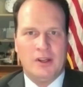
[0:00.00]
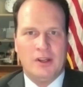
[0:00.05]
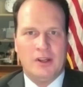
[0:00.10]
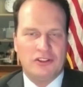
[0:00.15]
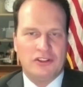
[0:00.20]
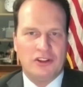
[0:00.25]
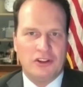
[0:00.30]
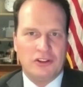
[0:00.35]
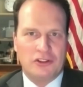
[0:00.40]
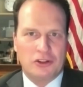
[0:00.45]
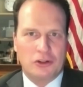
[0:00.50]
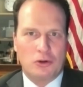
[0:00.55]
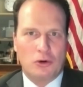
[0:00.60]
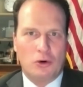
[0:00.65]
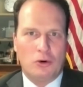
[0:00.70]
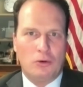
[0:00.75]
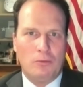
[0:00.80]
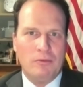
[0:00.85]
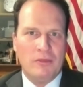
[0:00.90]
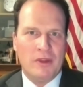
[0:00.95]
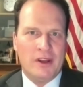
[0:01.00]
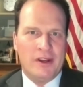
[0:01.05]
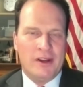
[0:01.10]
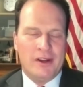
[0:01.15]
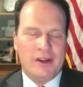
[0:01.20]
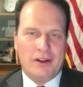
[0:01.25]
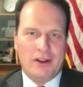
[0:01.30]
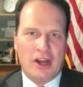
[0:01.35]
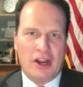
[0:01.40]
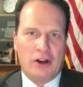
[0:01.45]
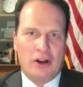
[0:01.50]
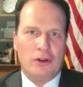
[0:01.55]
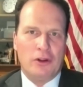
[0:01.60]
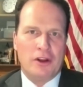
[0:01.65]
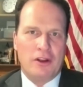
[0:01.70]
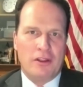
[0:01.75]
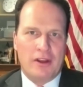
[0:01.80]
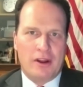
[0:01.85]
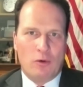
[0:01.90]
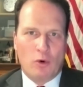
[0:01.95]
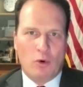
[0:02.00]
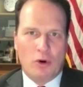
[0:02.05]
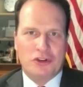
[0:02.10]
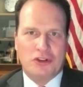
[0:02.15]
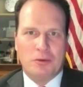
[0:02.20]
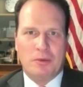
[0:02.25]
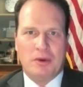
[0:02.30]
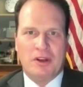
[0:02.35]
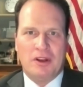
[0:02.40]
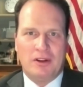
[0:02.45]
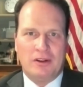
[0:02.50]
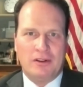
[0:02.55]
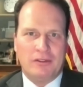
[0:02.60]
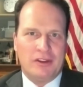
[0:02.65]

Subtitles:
It's nonsensical. Not only are they worshiping